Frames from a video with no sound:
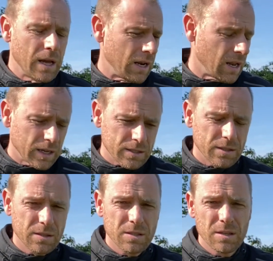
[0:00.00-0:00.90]

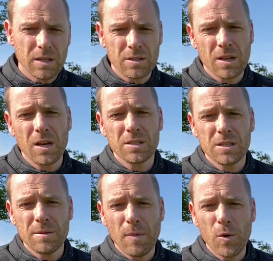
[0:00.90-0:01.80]
license. It's classed
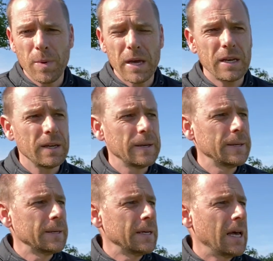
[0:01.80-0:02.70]
as a moped,
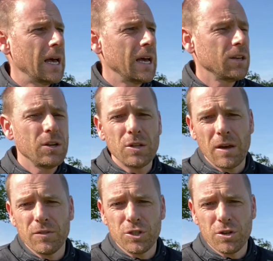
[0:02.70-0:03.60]
and you need to
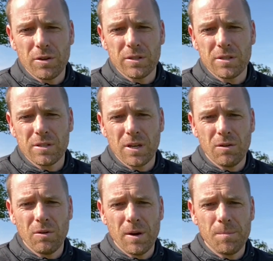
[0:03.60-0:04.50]
have insurance.
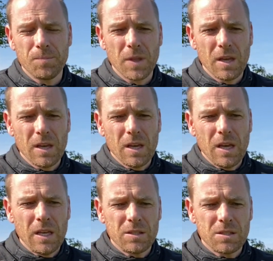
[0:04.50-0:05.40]
So
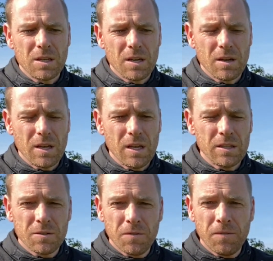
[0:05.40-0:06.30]
it's
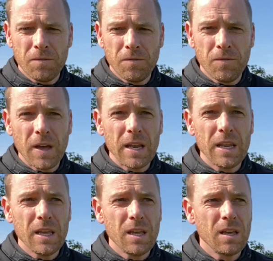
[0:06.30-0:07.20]

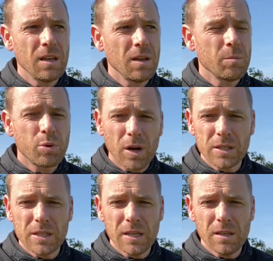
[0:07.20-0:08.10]
fairly
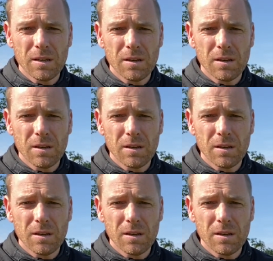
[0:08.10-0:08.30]
pricey